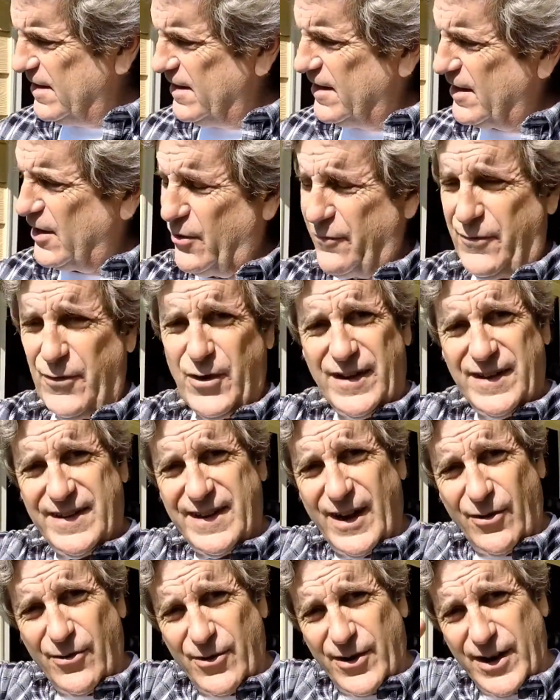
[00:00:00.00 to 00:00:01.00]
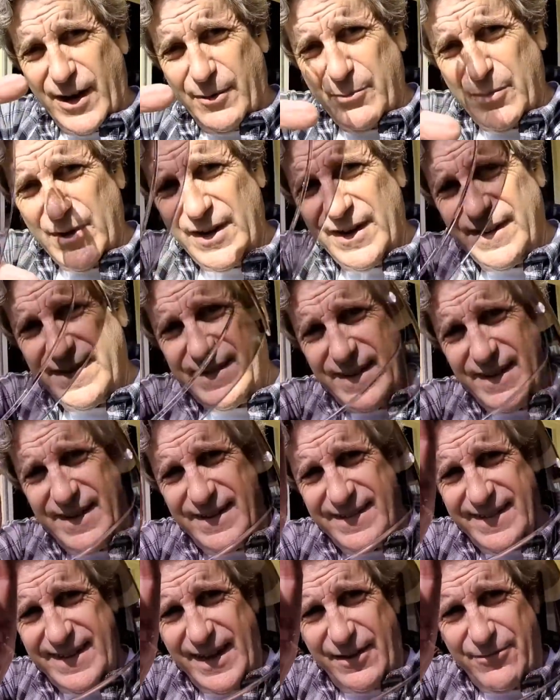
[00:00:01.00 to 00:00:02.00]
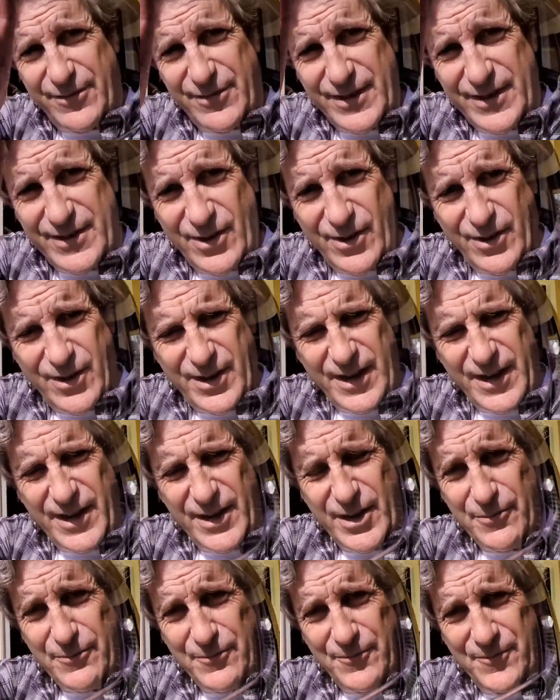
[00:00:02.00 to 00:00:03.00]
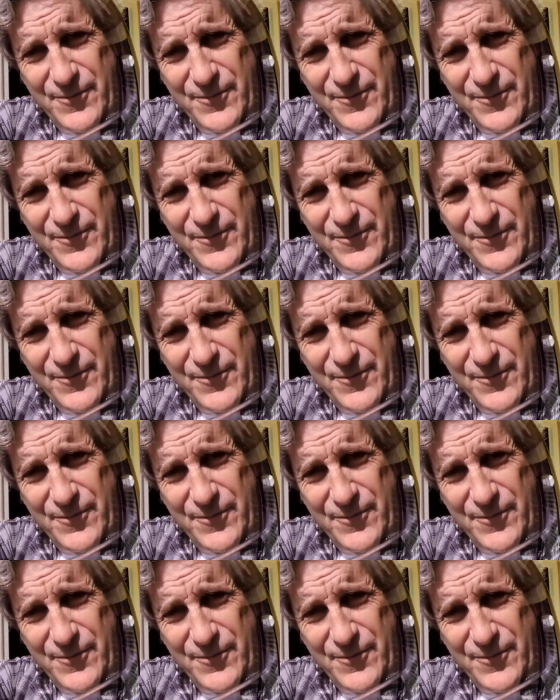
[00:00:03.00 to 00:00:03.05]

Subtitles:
I don't know if you can tell or not, but it is definitely darkening up.